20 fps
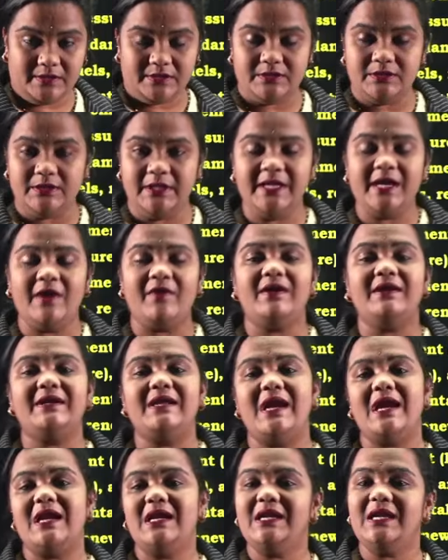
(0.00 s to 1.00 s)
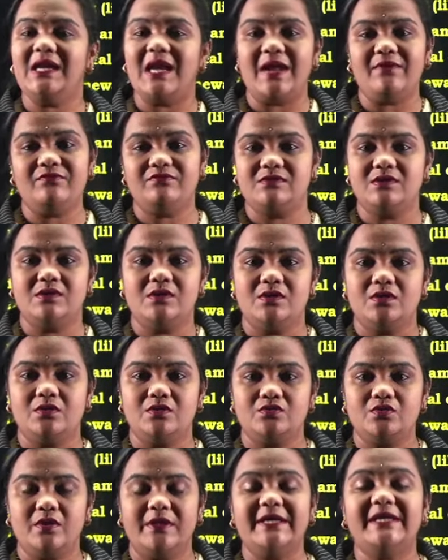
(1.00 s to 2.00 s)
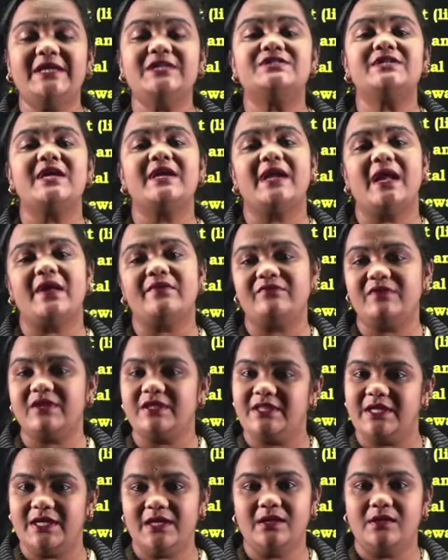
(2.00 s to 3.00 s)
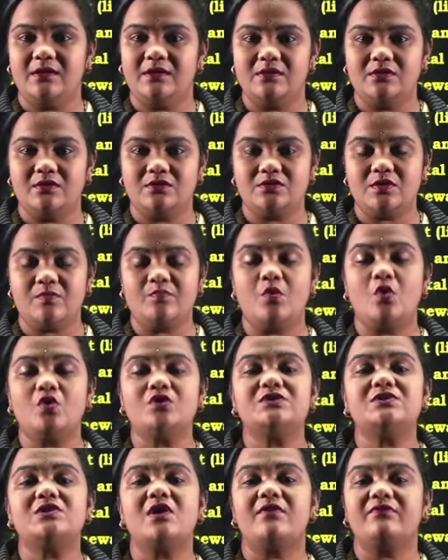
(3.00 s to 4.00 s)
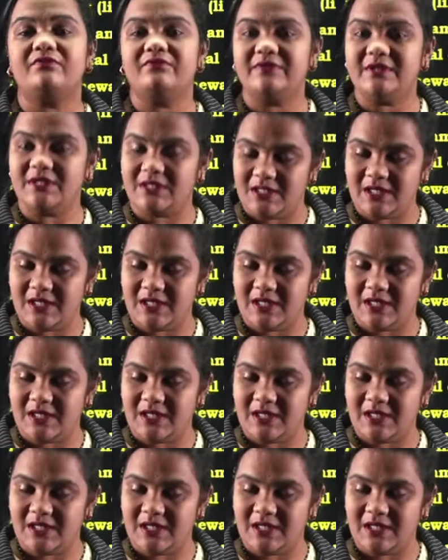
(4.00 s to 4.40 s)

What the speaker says: in our daily lives, so each and everything, so most of the